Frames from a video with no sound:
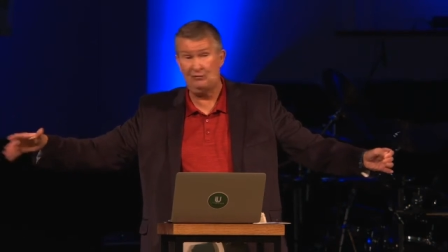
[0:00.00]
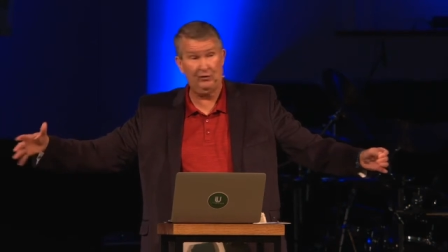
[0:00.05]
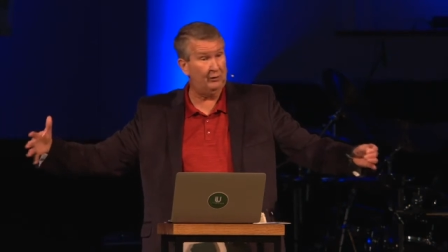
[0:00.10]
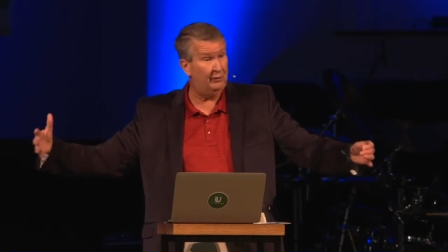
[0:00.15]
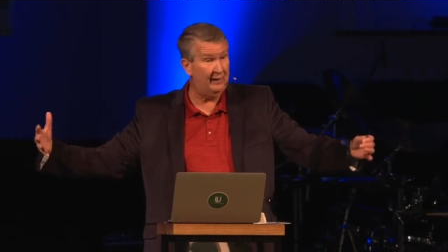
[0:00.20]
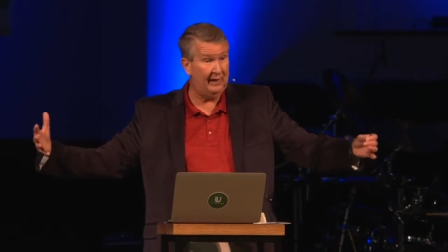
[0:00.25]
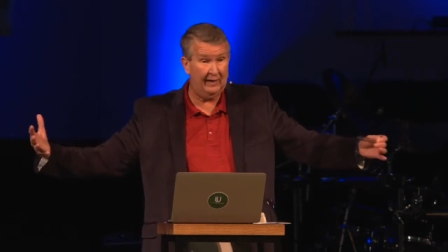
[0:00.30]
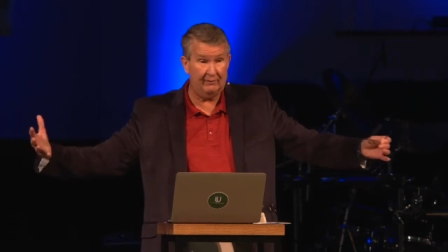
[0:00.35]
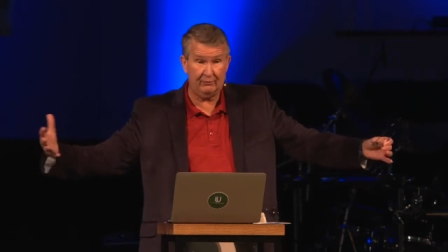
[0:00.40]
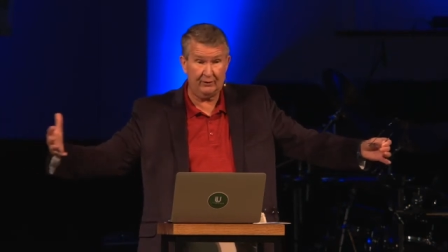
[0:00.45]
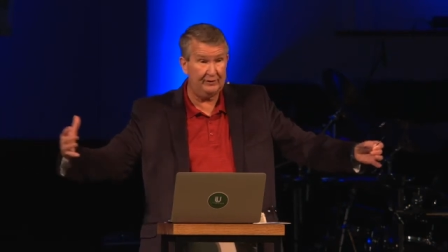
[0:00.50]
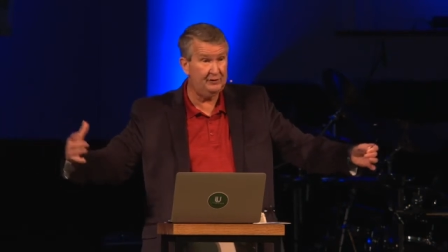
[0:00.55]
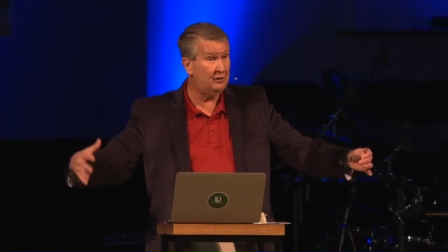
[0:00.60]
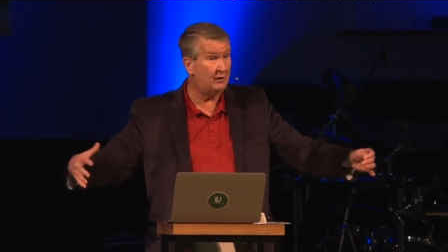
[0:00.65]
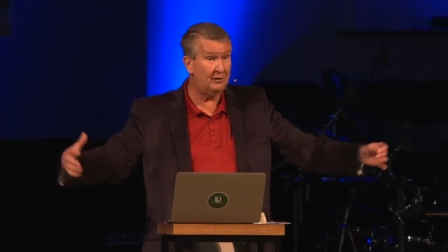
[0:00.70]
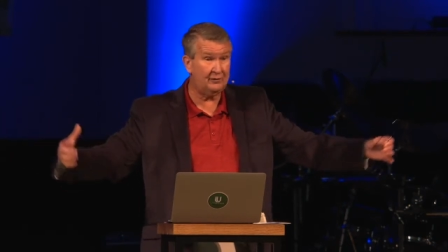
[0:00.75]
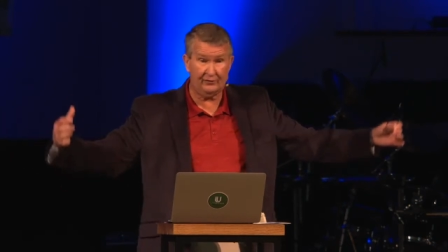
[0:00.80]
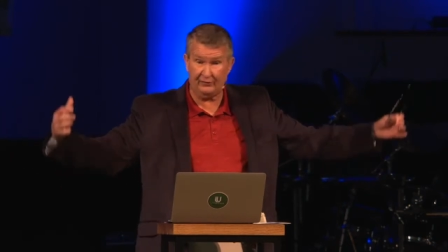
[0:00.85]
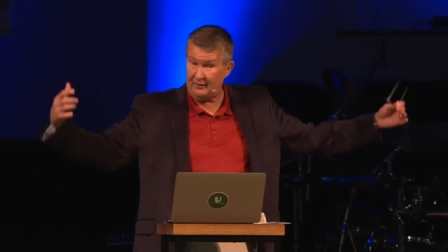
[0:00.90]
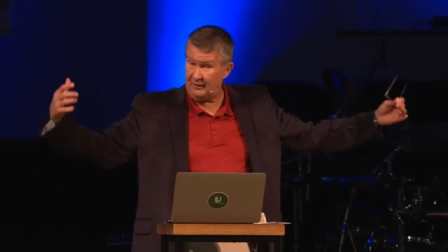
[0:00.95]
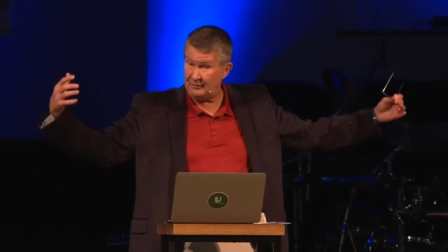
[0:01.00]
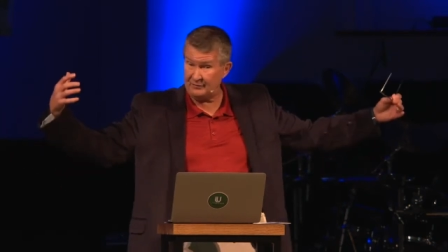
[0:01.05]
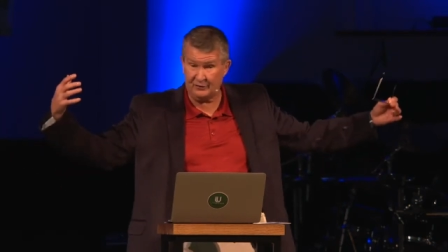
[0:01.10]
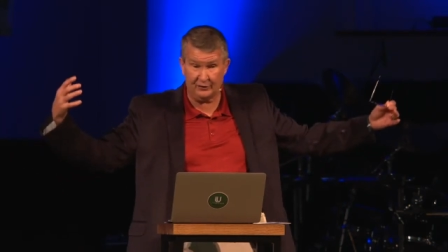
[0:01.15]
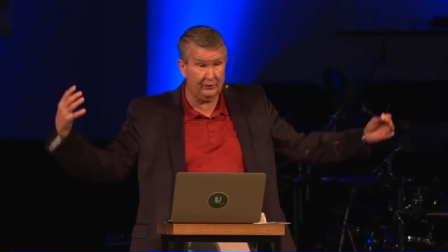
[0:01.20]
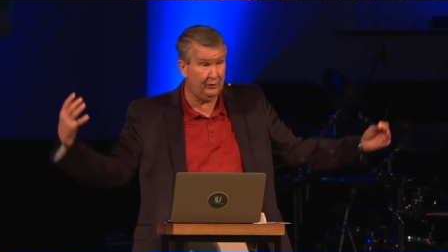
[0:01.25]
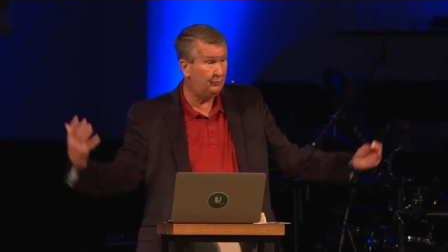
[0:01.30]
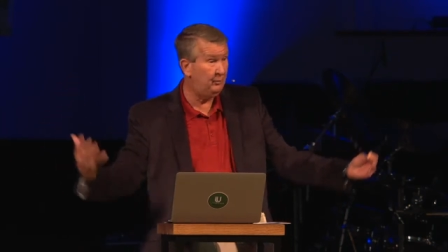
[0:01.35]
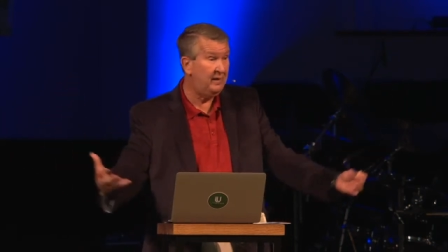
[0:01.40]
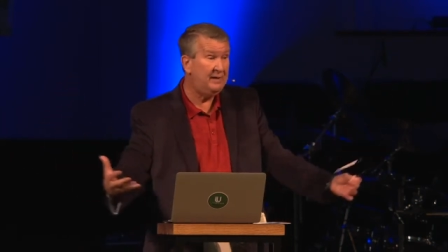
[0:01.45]
So in every church, there are
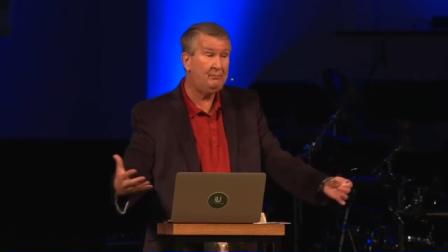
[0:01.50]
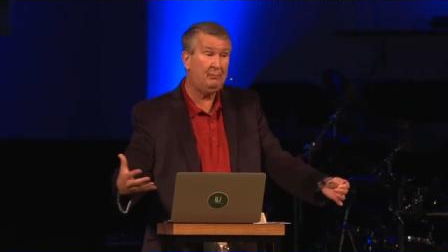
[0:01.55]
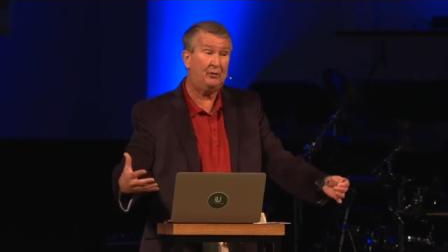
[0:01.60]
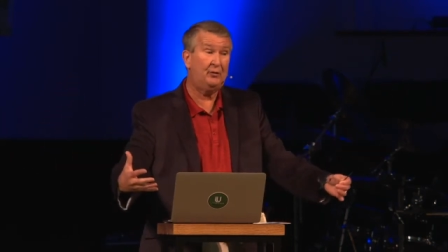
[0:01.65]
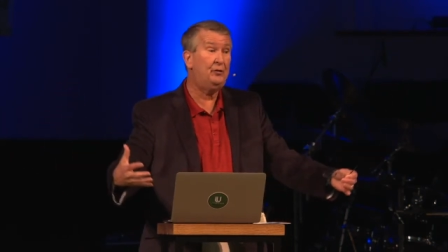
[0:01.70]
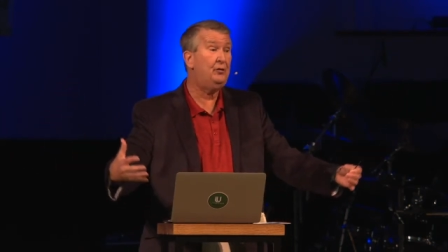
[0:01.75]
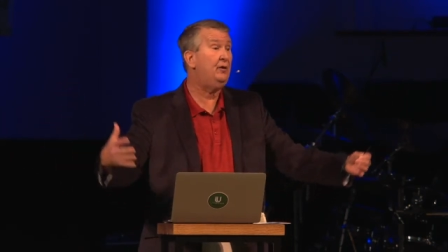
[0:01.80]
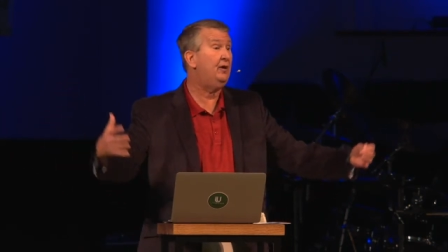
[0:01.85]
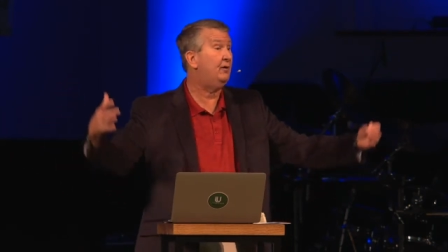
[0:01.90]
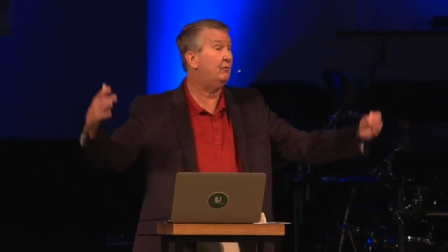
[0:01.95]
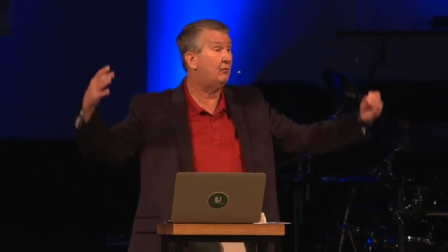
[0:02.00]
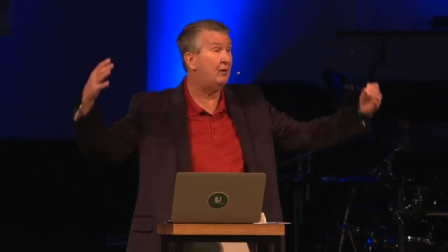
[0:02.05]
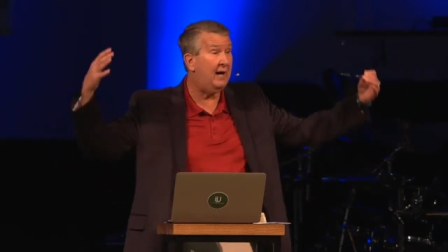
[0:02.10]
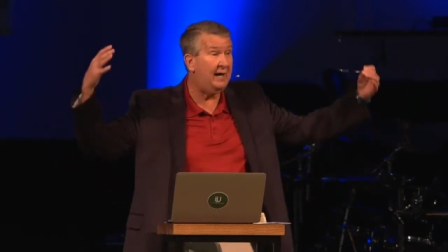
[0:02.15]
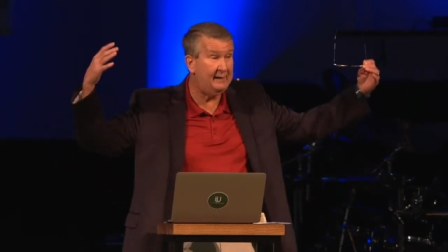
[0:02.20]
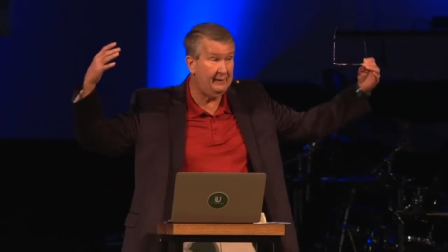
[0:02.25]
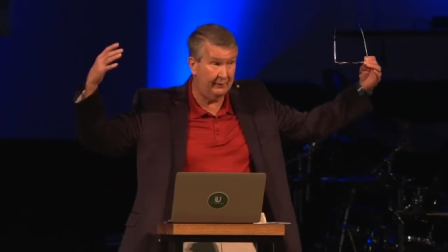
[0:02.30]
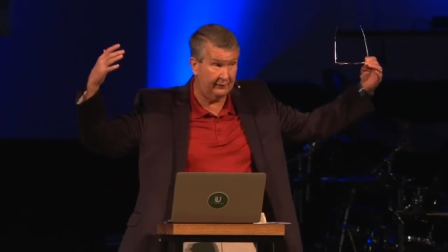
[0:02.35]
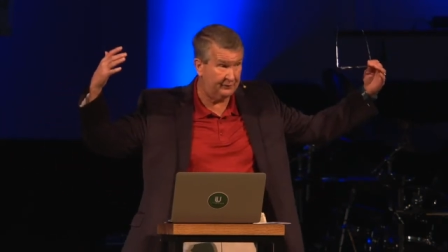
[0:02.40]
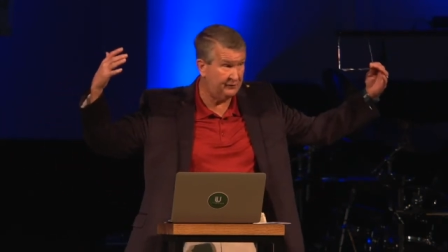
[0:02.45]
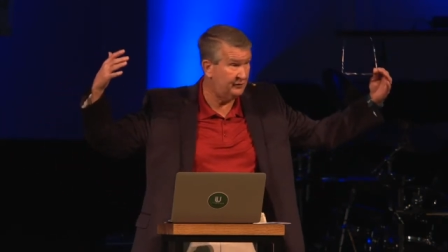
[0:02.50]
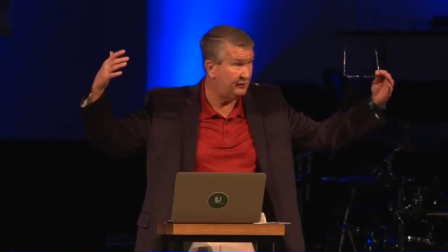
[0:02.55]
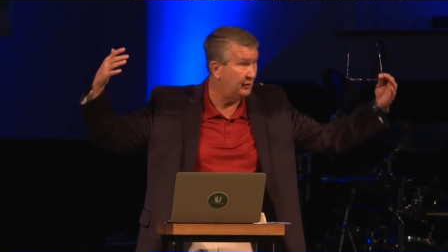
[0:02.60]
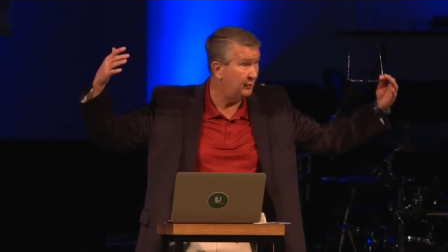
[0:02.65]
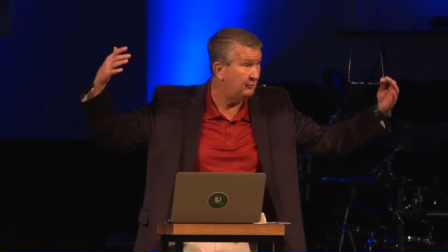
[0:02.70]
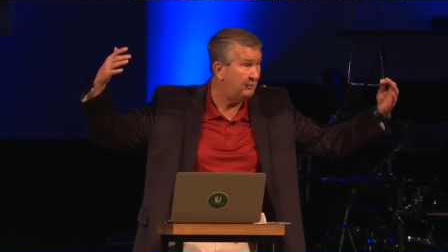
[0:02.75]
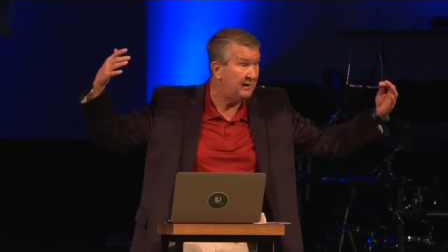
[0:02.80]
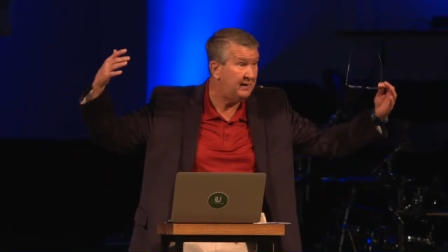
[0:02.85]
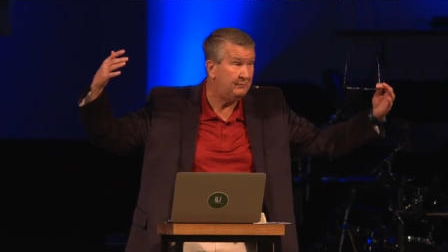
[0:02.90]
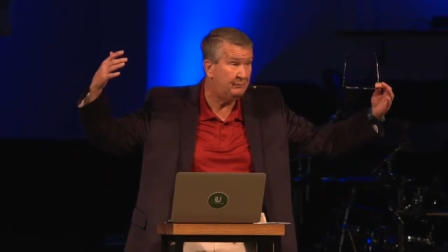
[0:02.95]
still people doing it right, and there's still
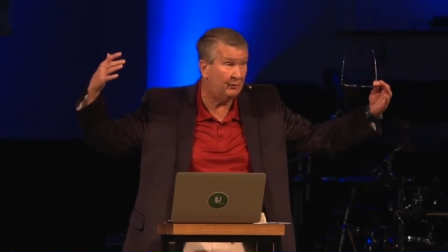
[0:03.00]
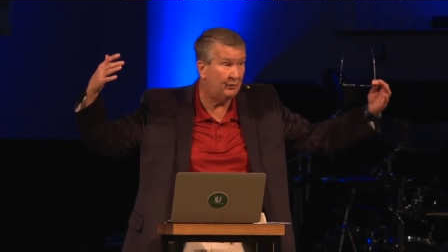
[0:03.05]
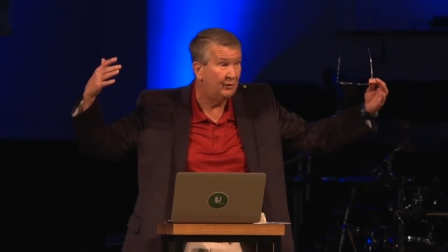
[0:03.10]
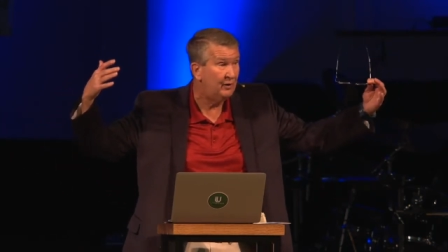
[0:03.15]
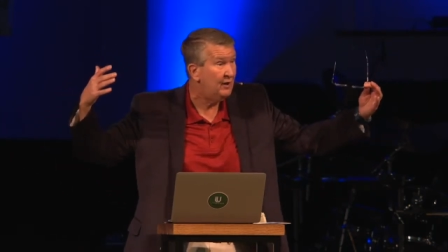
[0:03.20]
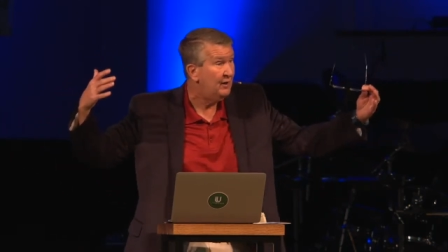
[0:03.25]
people